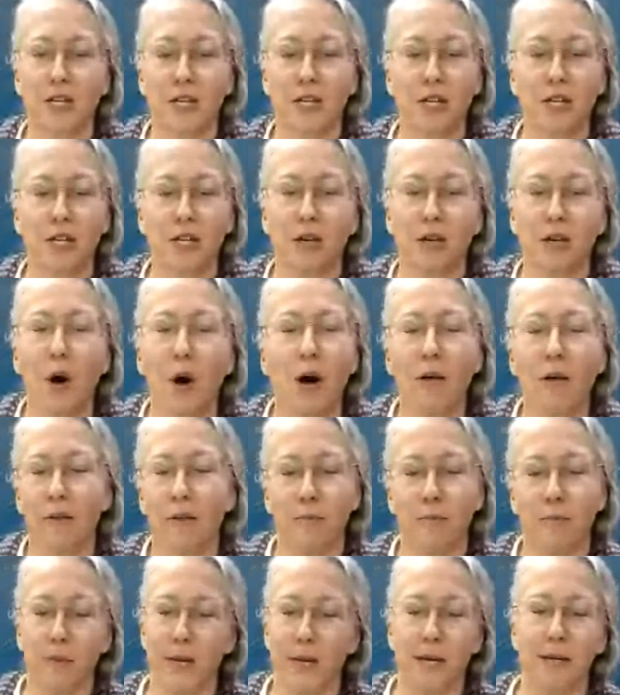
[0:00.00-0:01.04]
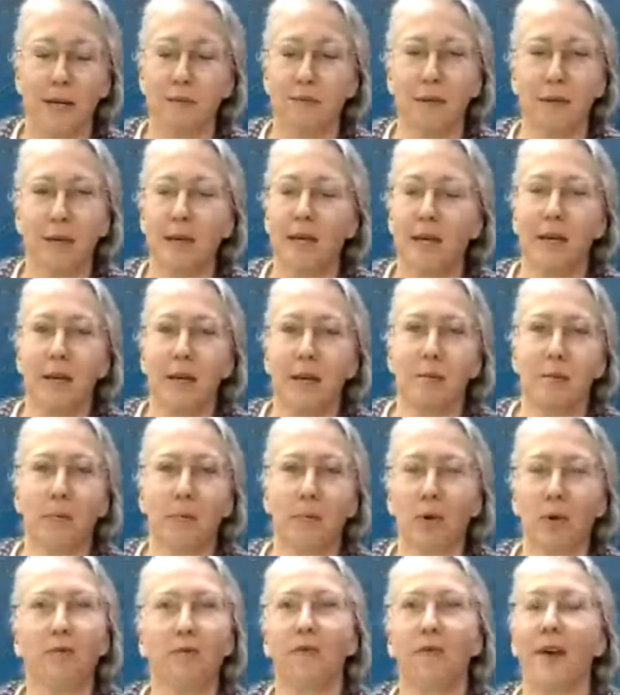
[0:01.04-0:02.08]
You know, all the big
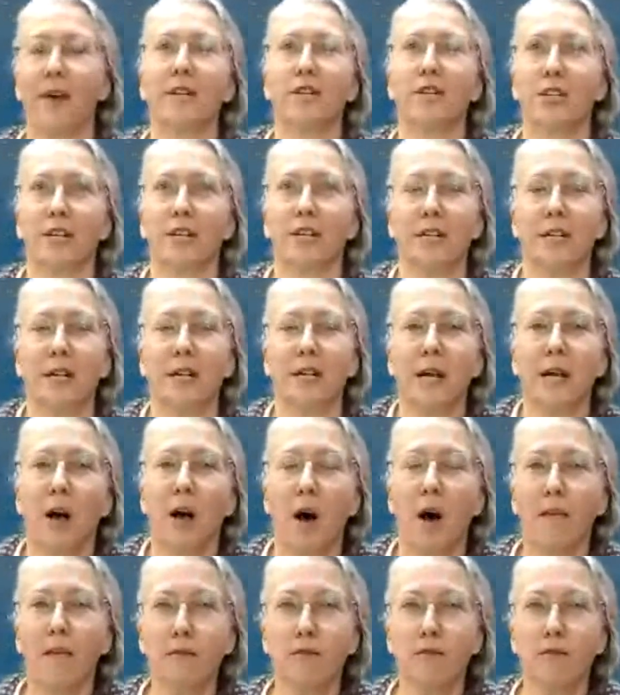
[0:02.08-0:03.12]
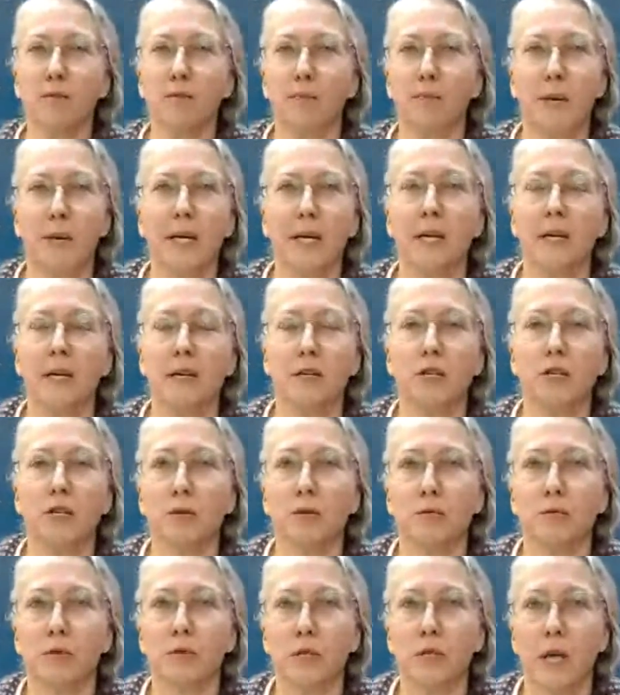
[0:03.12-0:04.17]
perfection, all those big issues
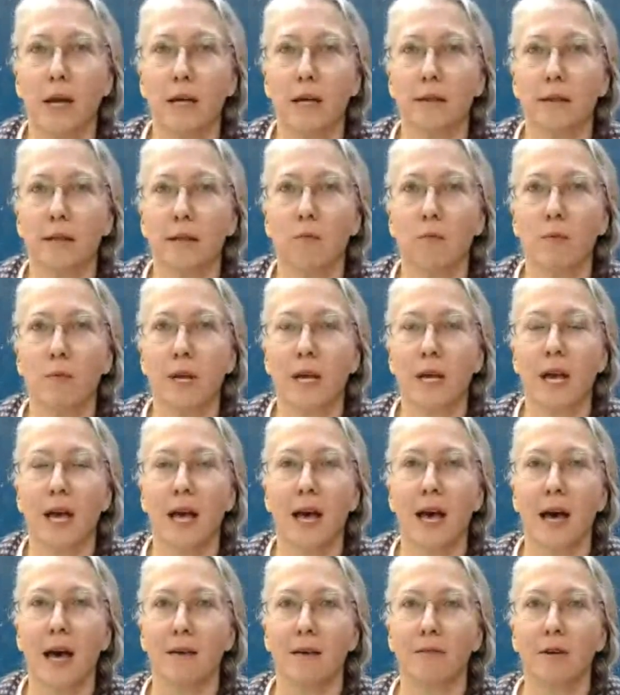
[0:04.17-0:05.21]
that we have.